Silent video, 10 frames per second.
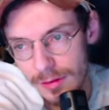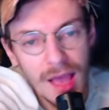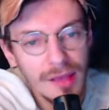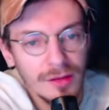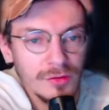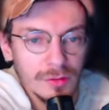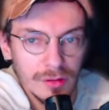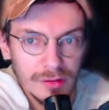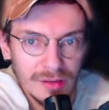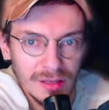I do
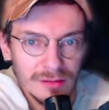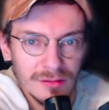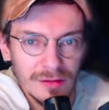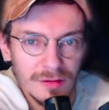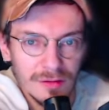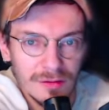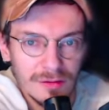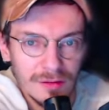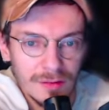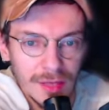not think this is